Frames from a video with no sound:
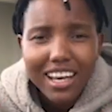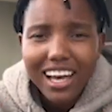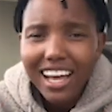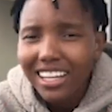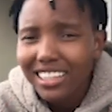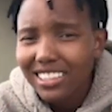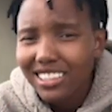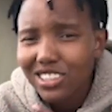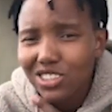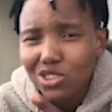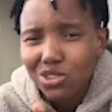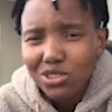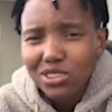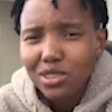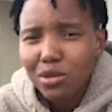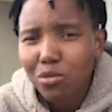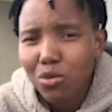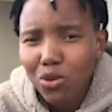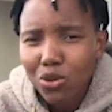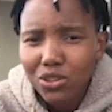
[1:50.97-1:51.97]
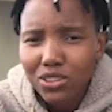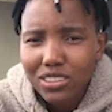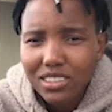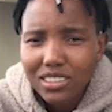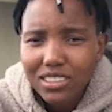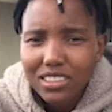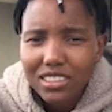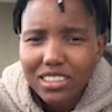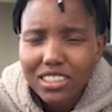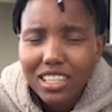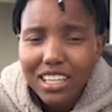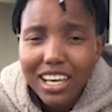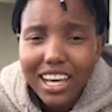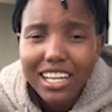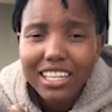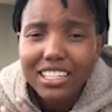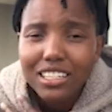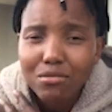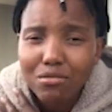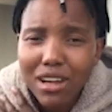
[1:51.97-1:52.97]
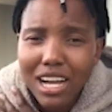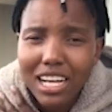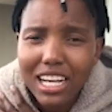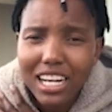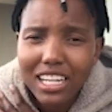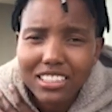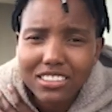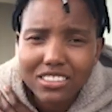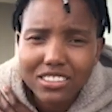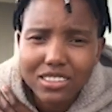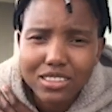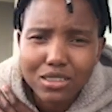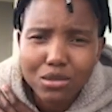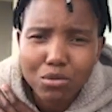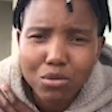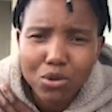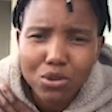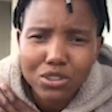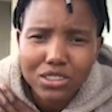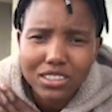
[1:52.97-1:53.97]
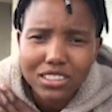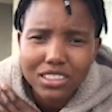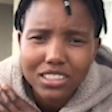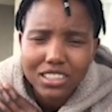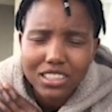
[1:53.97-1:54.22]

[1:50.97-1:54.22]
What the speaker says: I need your support. I need my country's support.